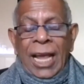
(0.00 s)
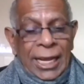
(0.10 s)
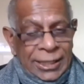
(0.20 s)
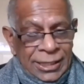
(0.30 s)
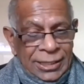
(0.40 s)

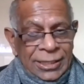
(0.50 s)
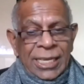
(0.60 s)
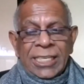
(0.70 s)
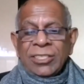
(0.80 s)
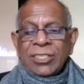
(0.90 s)
and
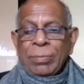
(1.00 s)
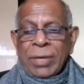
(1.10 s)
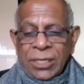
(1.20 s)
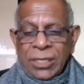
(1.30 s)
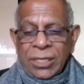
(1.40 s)
then he
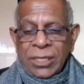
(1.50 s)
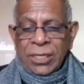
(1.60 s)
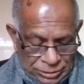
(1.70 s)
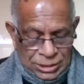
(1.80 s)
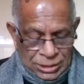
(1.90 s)
summoned
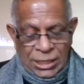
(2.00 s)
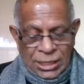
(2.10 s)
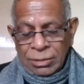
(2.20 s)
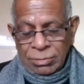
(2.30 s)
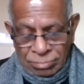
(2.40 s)

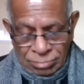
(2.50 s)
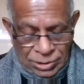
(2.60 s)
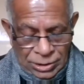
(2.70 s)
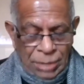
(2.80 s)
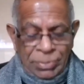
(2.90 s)
the
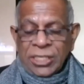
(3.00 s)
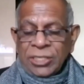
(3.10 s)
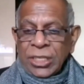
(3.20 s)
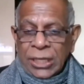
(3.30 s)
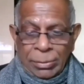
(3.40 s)

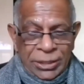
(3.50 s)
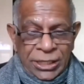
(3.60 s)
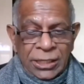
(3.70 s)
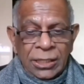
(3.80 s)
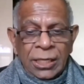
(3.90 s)
emergency
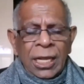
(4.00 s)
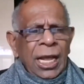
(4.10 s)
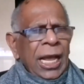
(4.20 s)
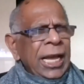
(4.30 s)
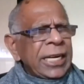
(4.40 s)
committee.
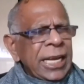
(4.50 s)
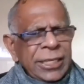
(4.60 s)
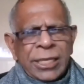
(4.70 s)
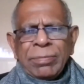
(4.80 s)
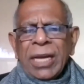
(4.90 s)
And
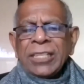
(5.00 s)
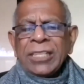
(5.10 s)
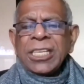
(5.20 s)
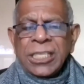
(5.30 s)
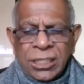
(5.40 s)
I think by
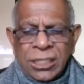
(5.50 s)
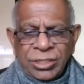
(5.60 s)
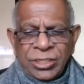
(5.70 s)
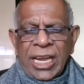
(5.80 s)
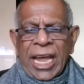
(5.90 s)

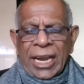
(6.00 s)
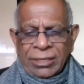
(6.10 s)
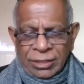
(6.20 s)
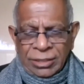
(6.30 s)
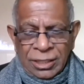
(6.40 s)
30th Jan,
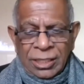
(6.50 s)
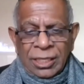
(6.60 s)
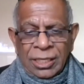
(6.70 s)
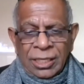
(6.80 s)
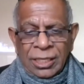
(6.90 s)

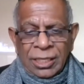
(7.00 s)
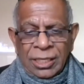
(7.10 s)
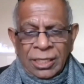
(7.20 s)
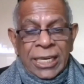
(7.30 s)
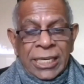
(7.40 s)
they
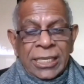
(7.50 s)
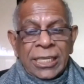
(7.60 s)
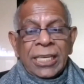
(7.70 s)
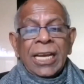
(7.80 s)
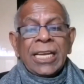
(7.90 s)
declared
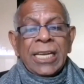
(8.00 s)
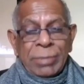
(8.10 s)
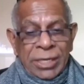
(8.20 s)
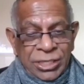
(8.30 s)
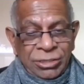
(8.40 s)
an
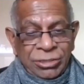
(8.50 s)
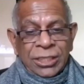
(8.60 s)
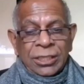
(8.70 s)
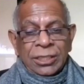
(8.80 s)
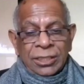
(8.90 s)

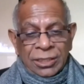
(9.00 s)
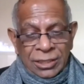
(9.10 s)
emergency.